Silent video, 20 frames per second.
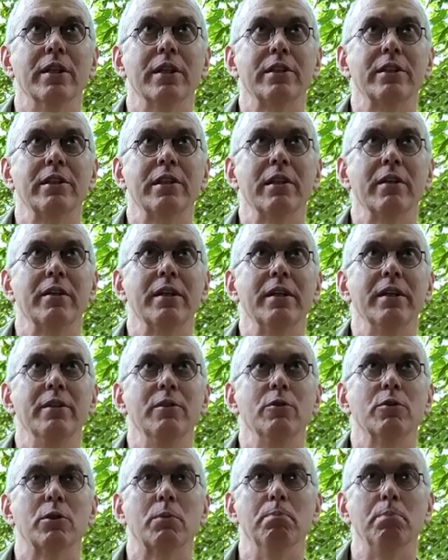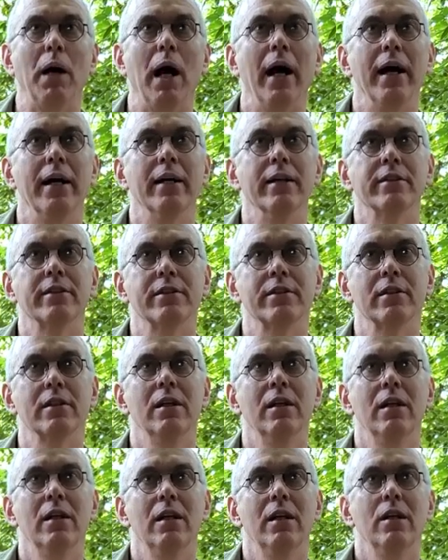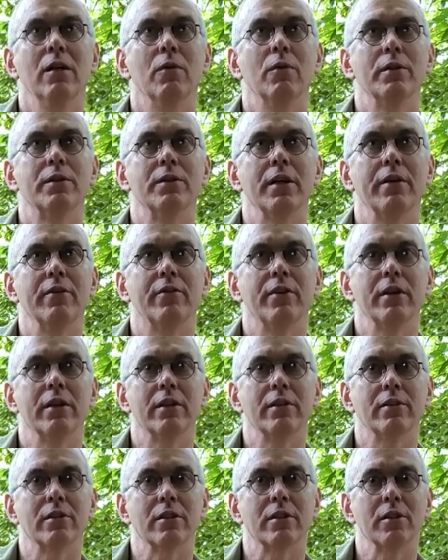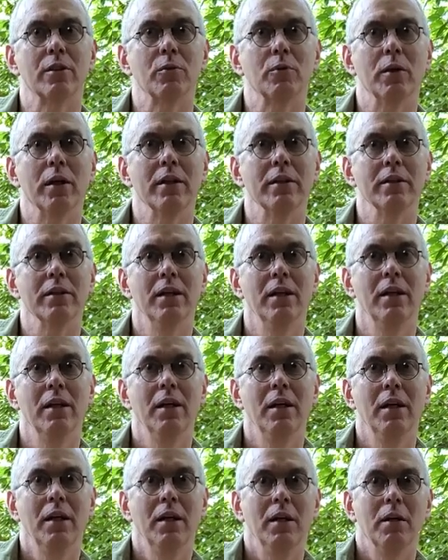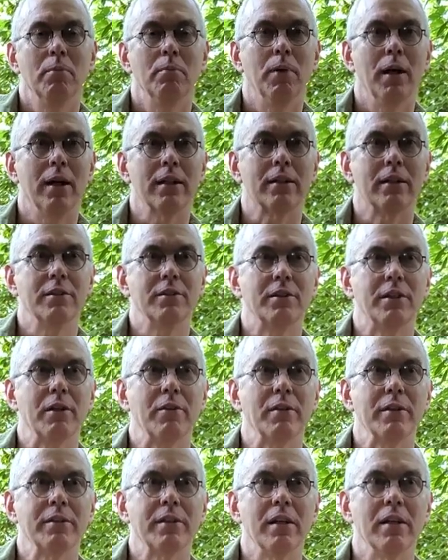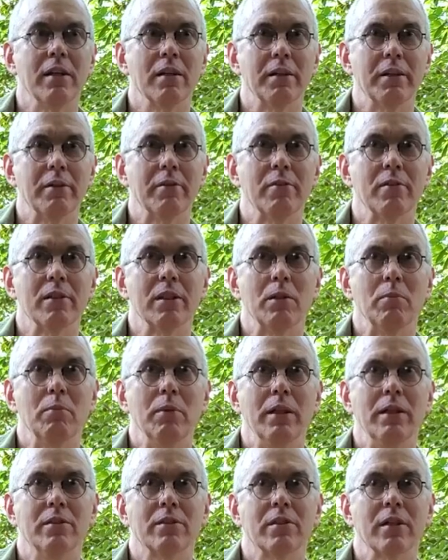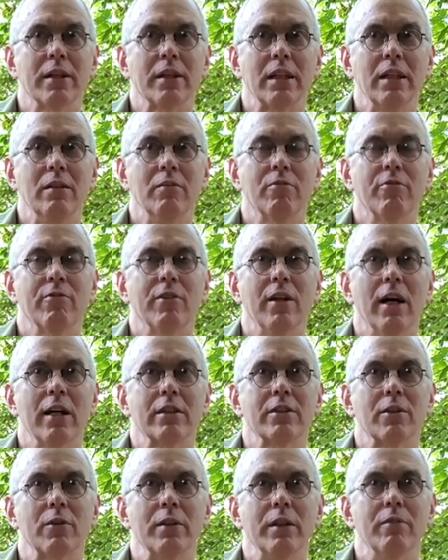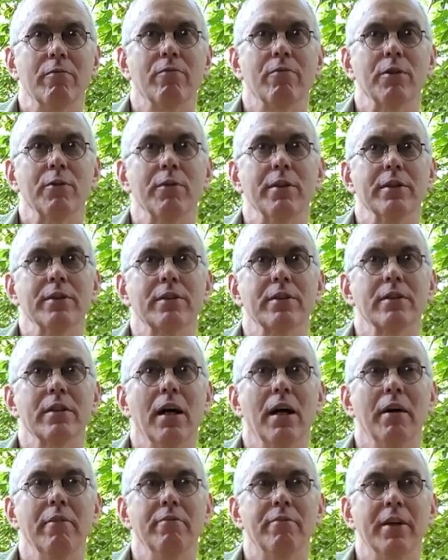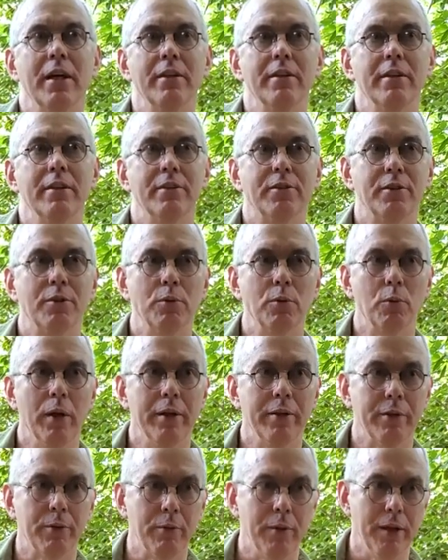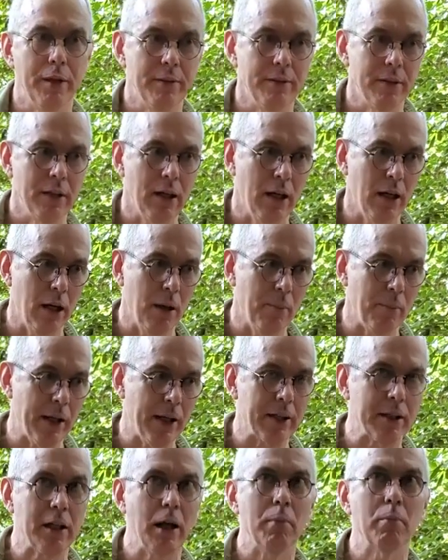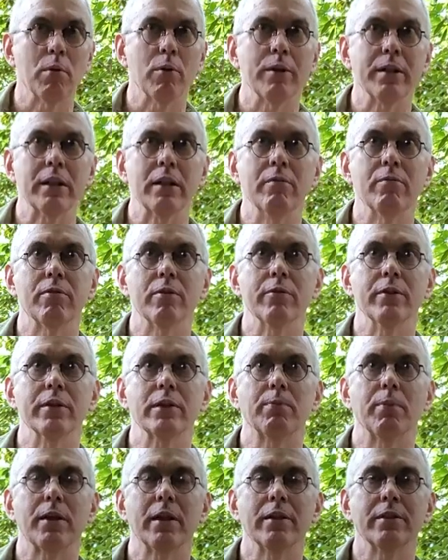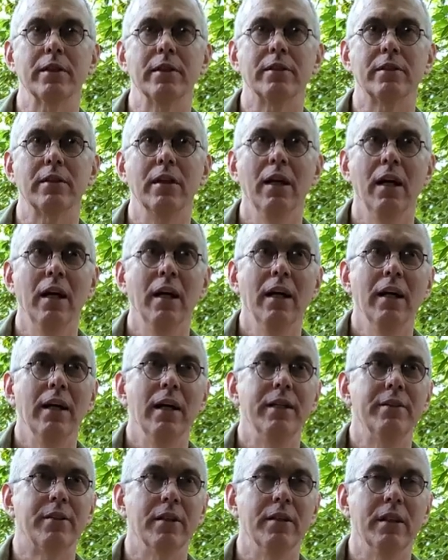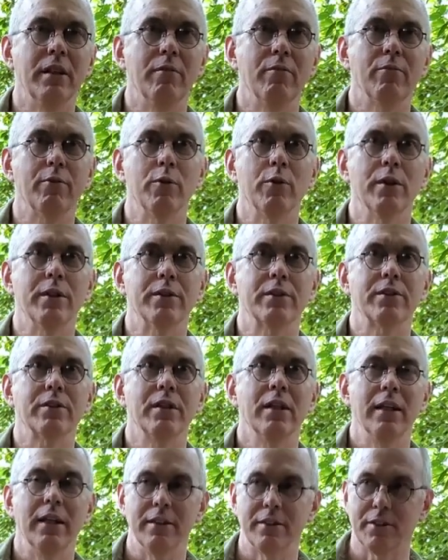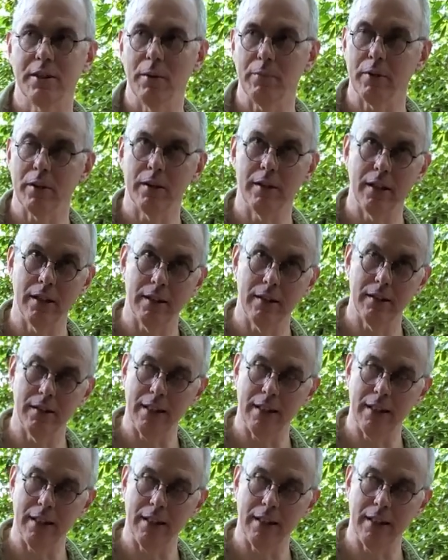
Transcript: dictionary he used bias, which I think is a good one. But considering that it literally means like influx or influence, I've tended to render it encumbering influence, because it's an influence, it's something that